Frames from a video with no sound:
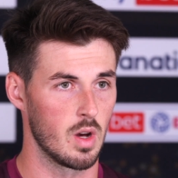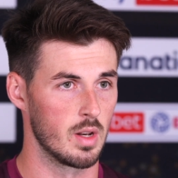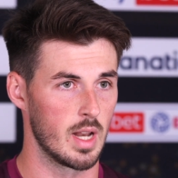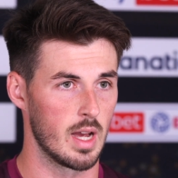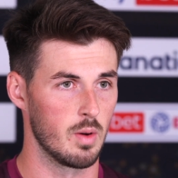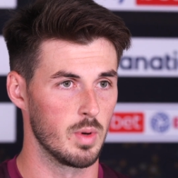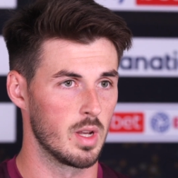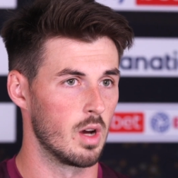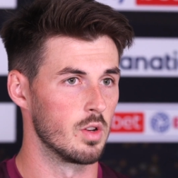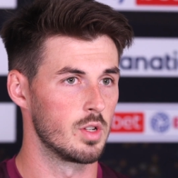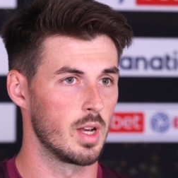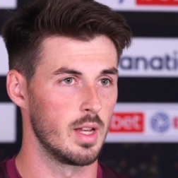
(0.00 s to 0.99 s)
gone now, we
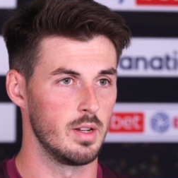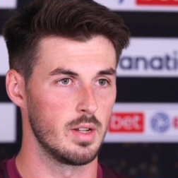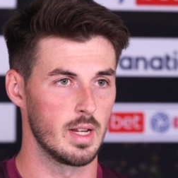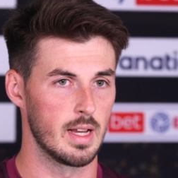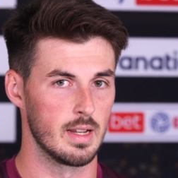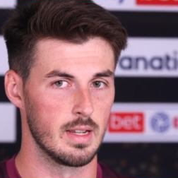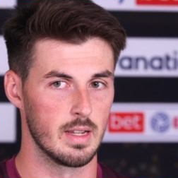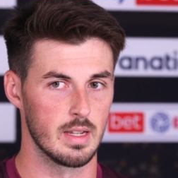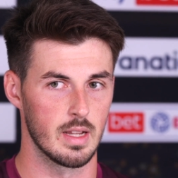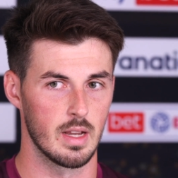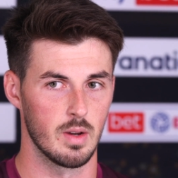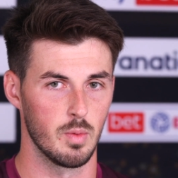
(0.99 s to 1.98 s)
can't change it,
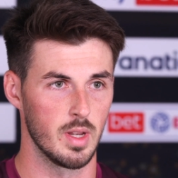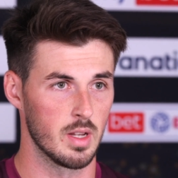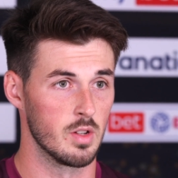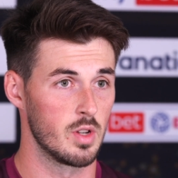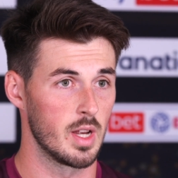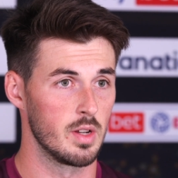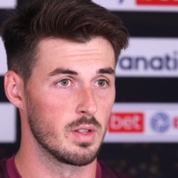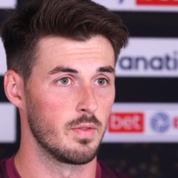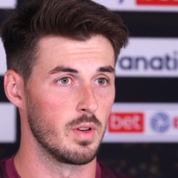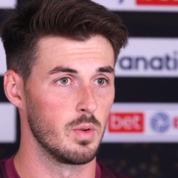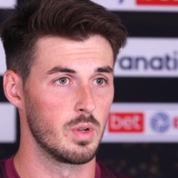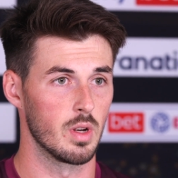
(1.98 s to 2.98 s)
and we can change the
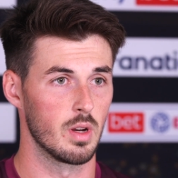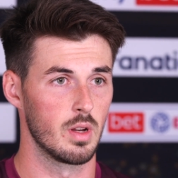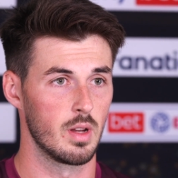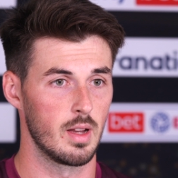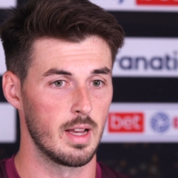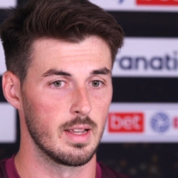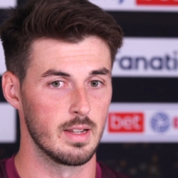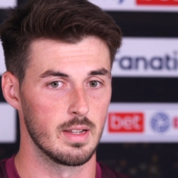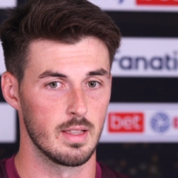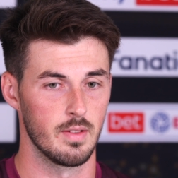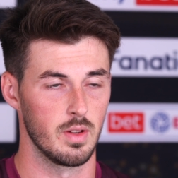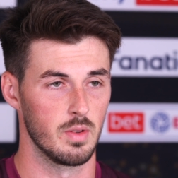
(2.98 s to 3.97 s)
future.
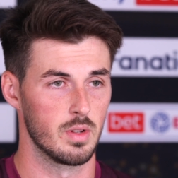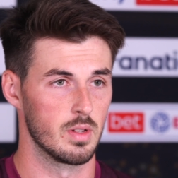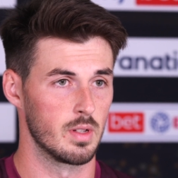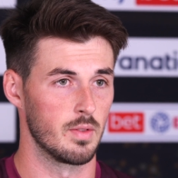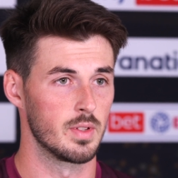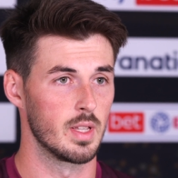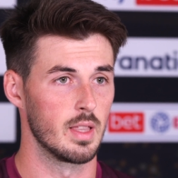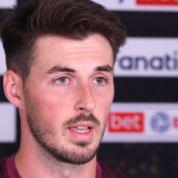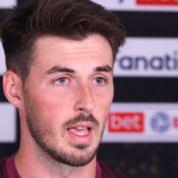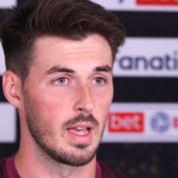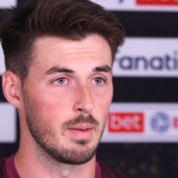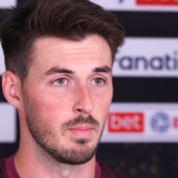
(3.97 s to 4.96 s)
And the future is obviously the
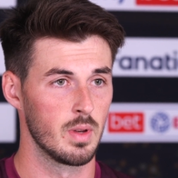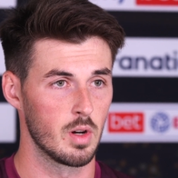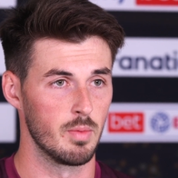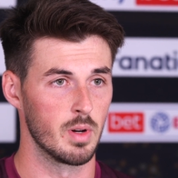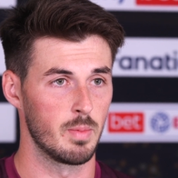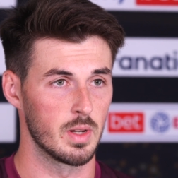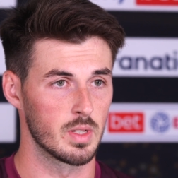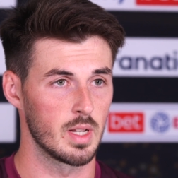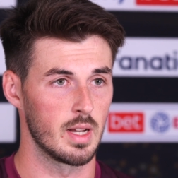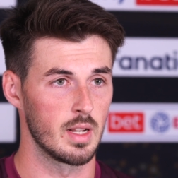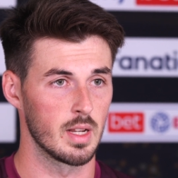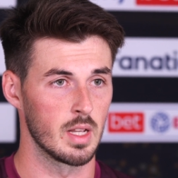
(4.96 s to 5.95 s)
game coming up on
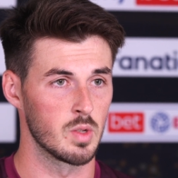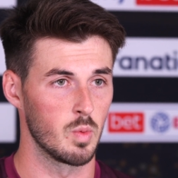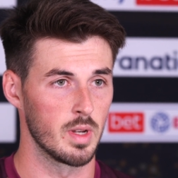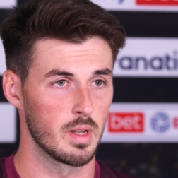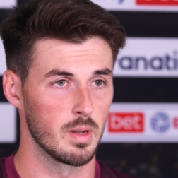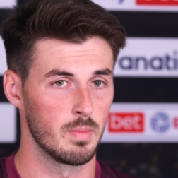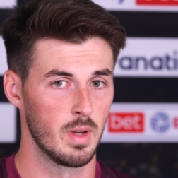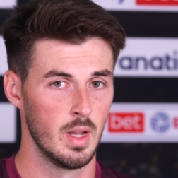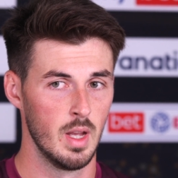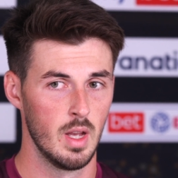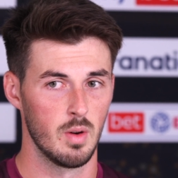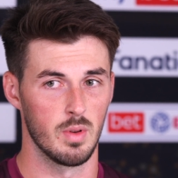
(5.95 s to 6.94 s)
Saturday against Wycombe.
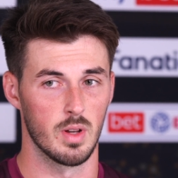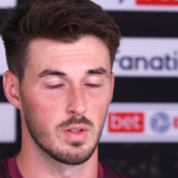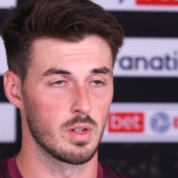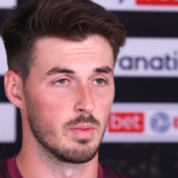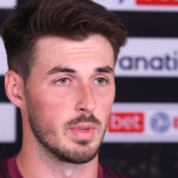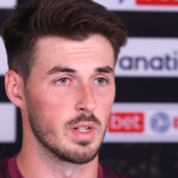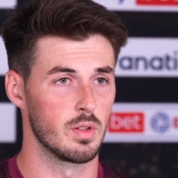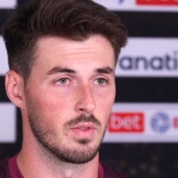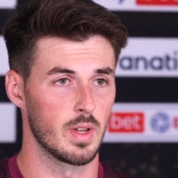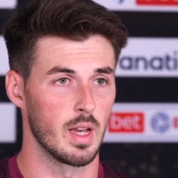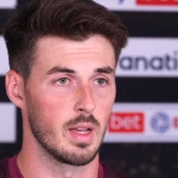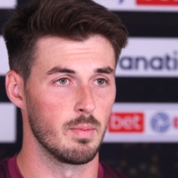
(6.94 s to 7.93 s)
We know it's going to be a
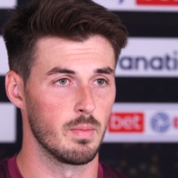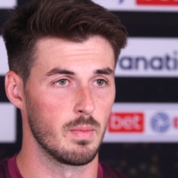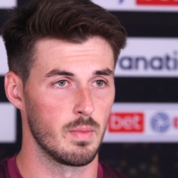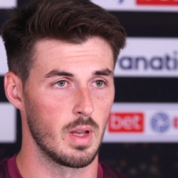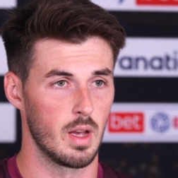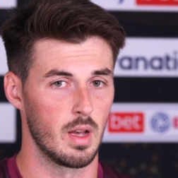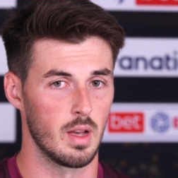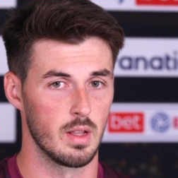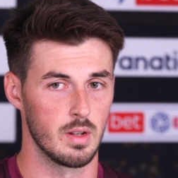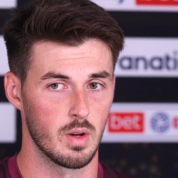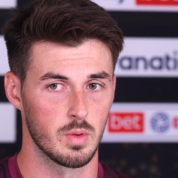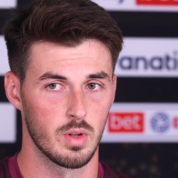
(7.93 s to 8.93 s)
tough game,
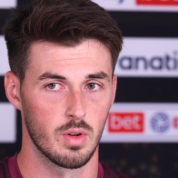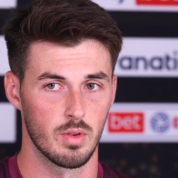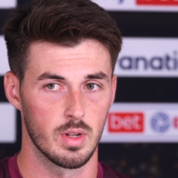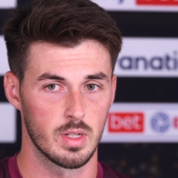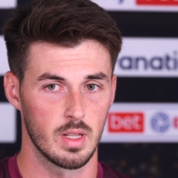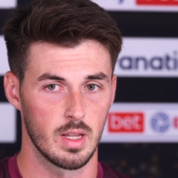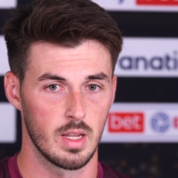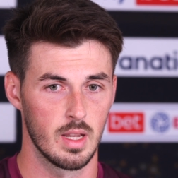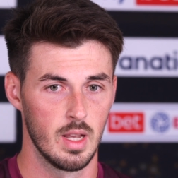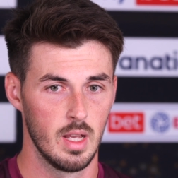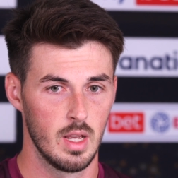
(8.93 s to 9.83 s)
notoriously